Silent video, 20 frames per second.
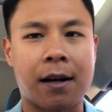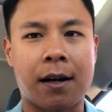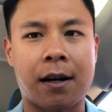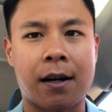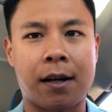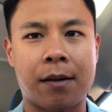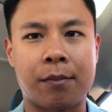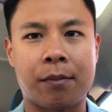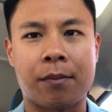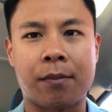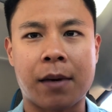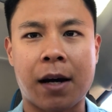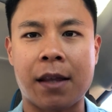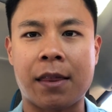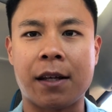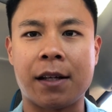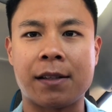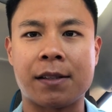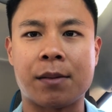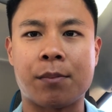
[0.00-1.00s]
I
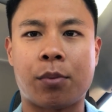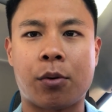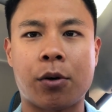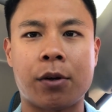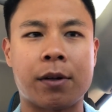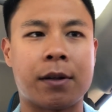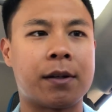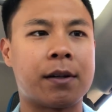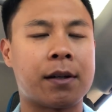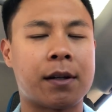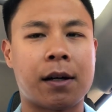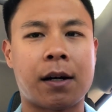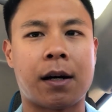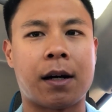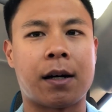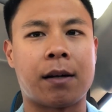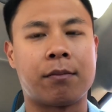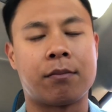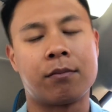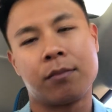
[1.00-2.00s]
think is important.
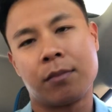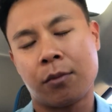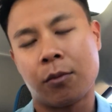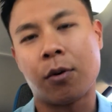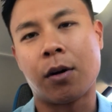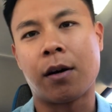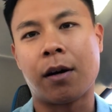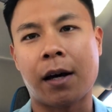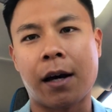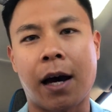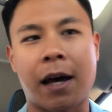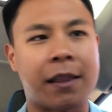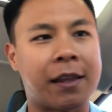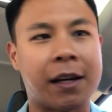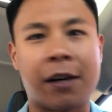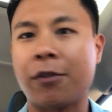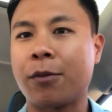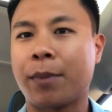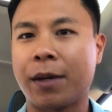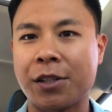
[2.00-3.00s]
Well, I think
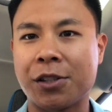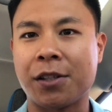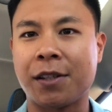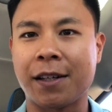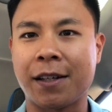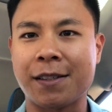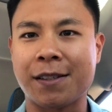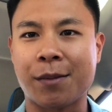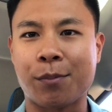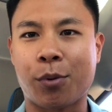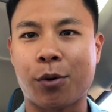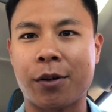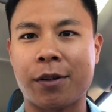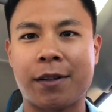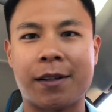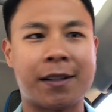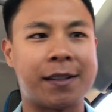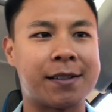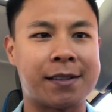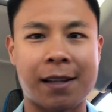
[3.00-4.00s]
everybody should think it's
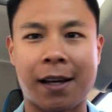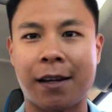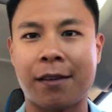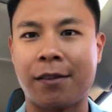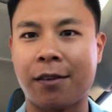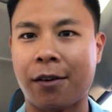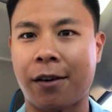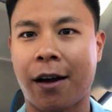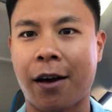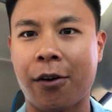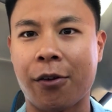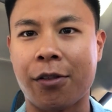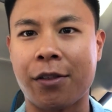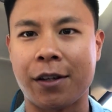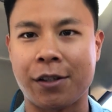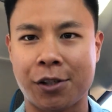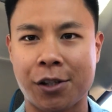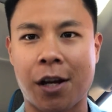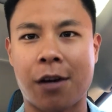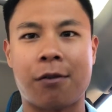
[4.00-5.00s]
important, is like their health
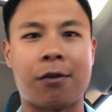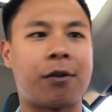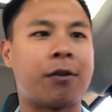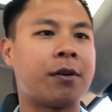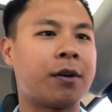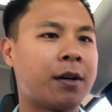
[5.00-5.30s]
in general,